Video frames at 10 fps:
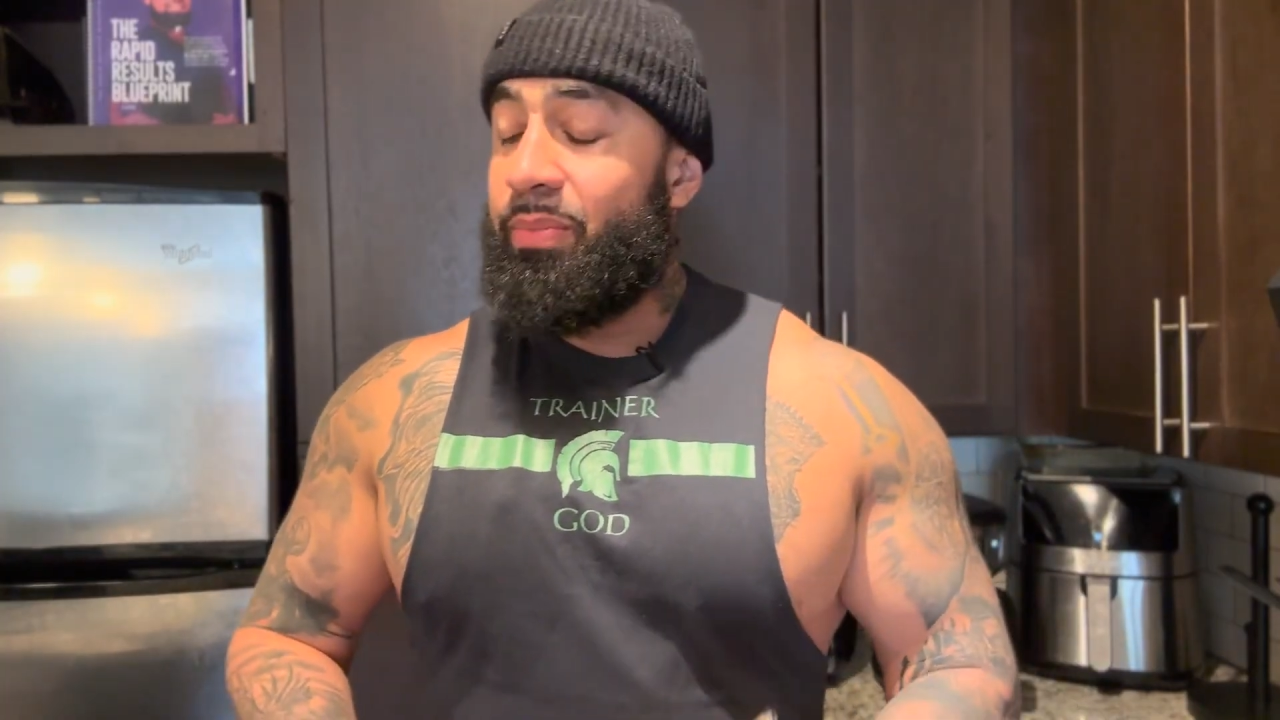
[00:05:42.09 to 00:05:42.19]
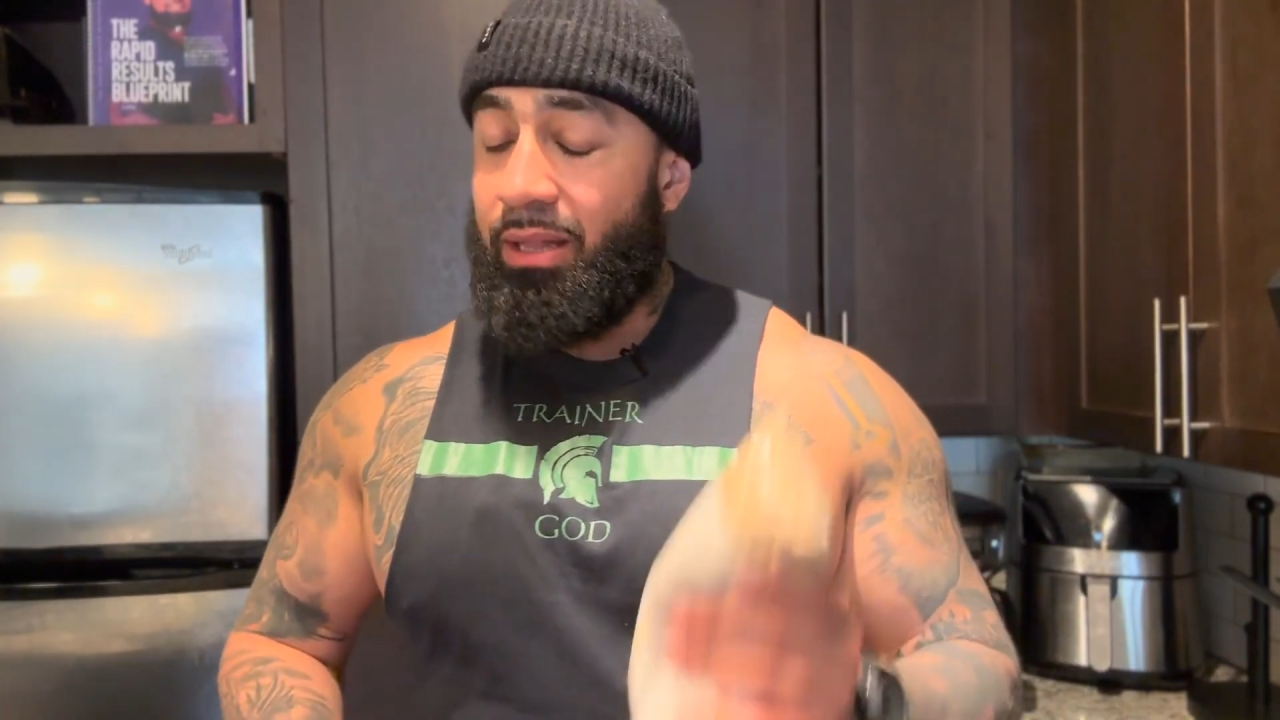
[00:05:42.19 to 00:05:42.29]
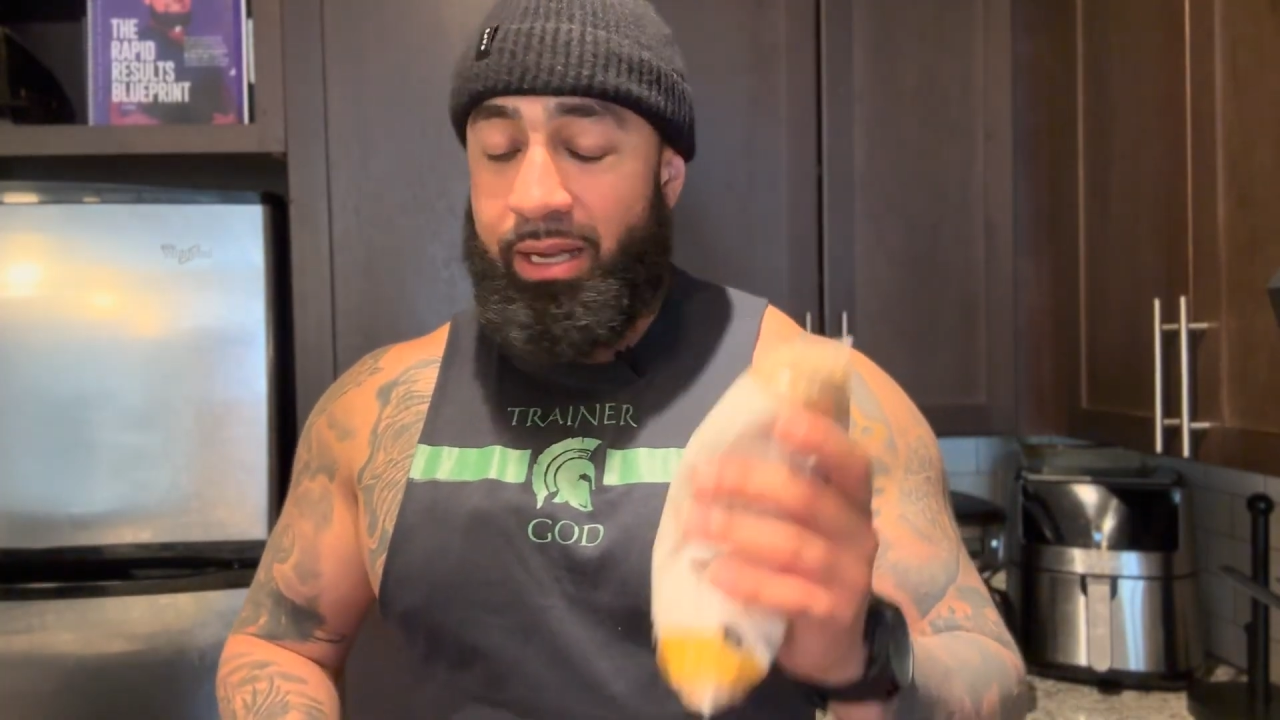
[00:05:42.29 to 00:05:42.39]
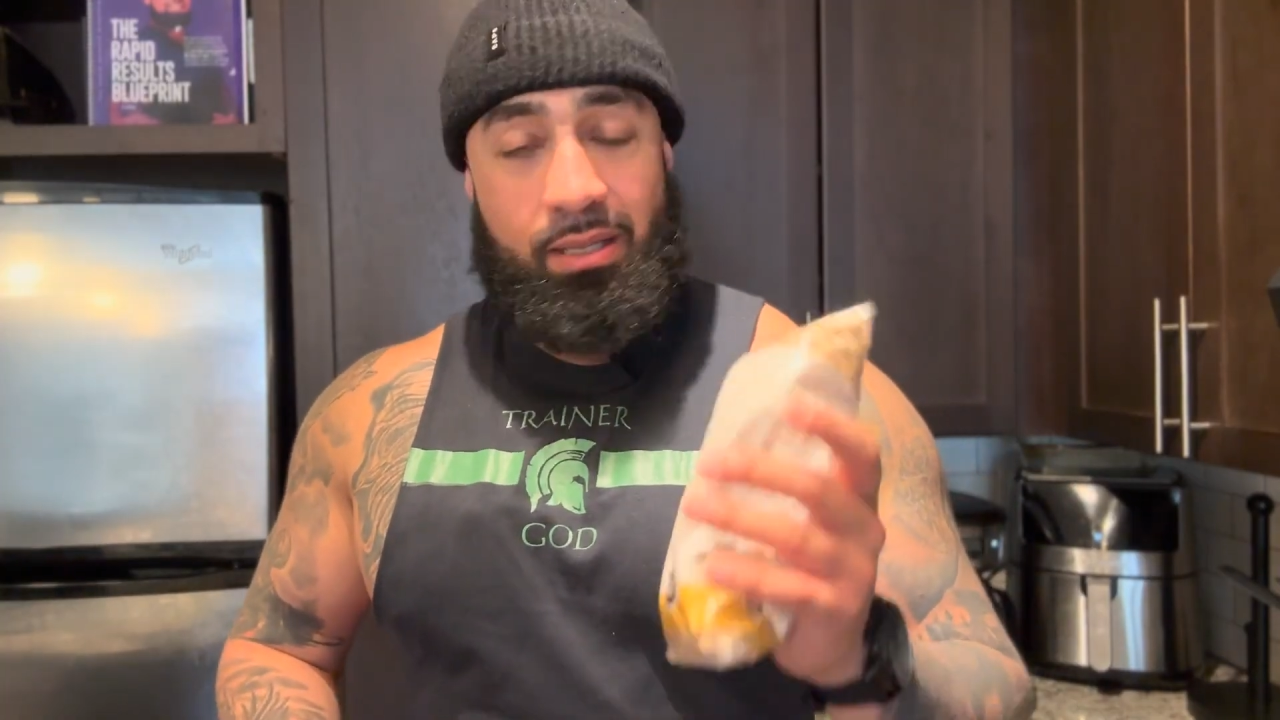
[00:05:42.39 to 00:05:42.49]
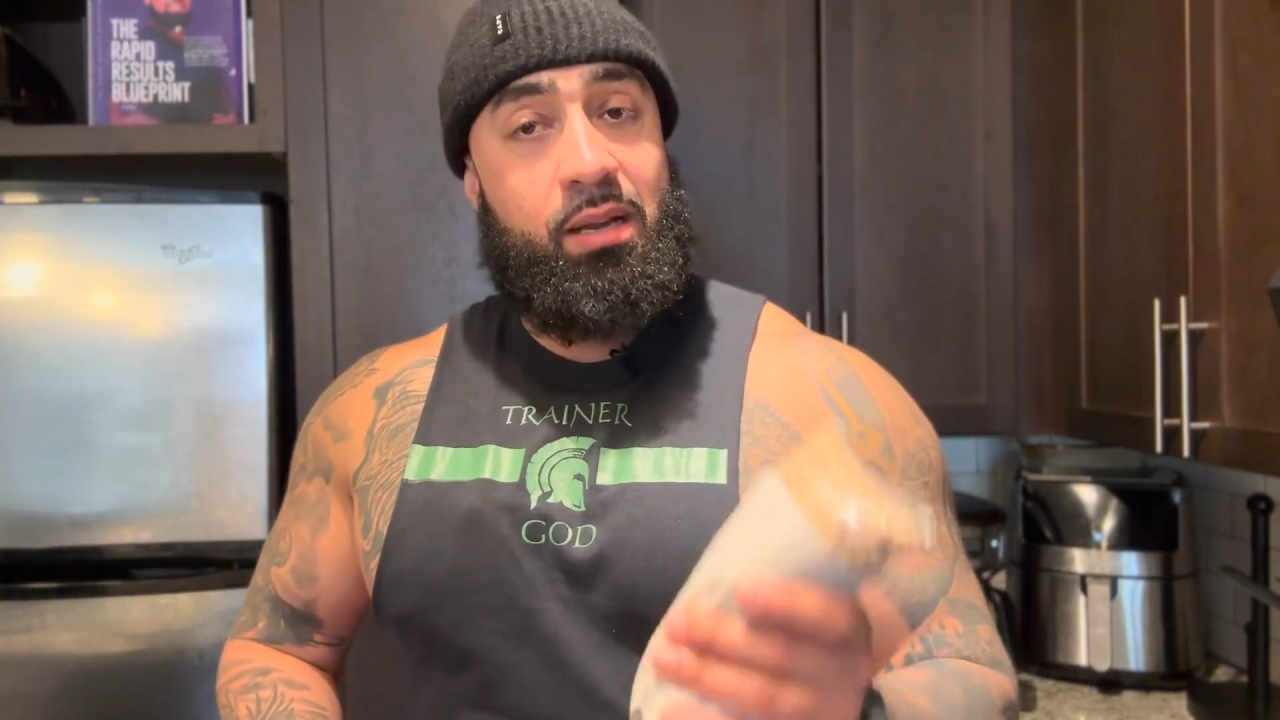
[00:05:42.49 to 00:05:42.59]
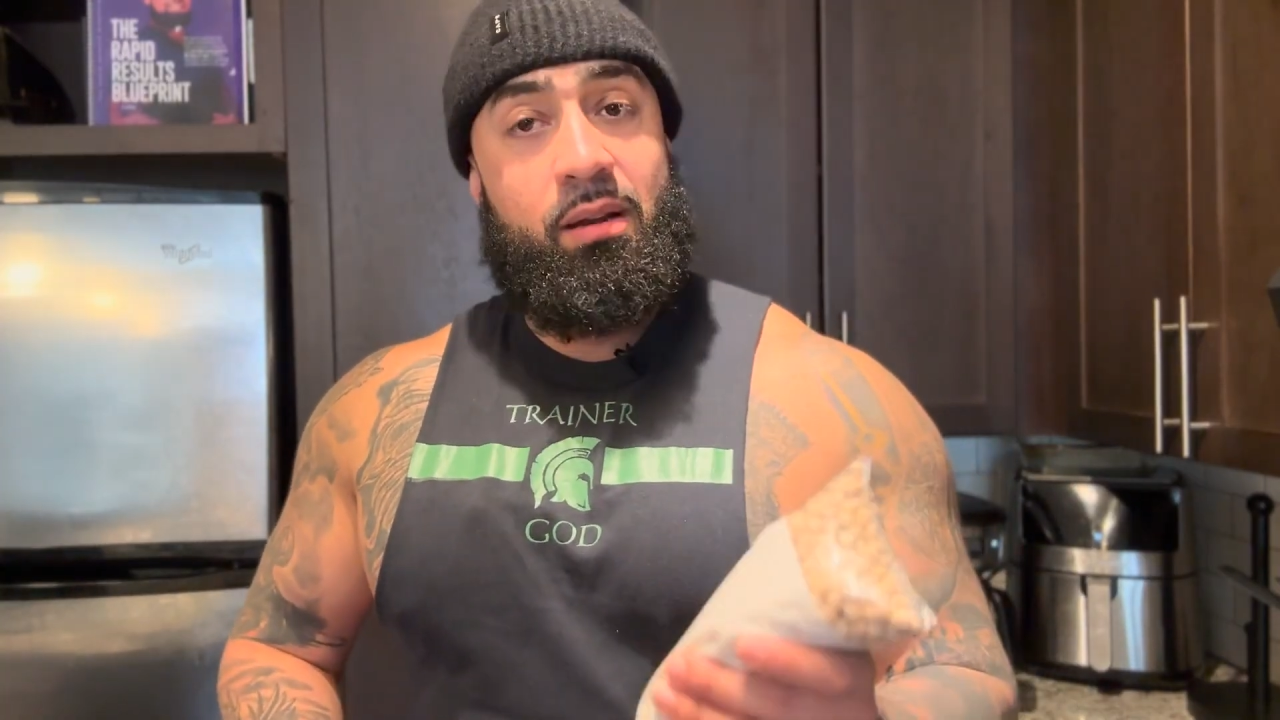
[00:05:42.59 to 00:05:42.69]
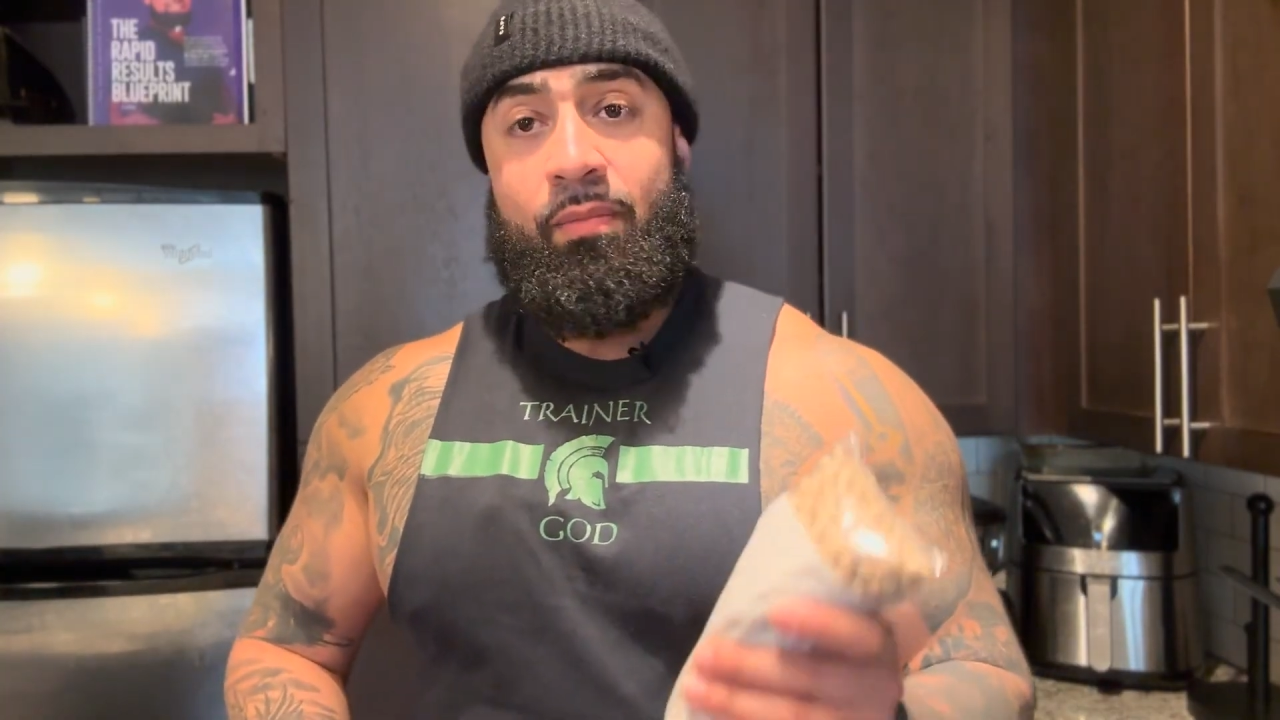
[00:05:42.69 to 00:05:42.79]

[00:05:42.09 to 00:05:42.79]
But listen,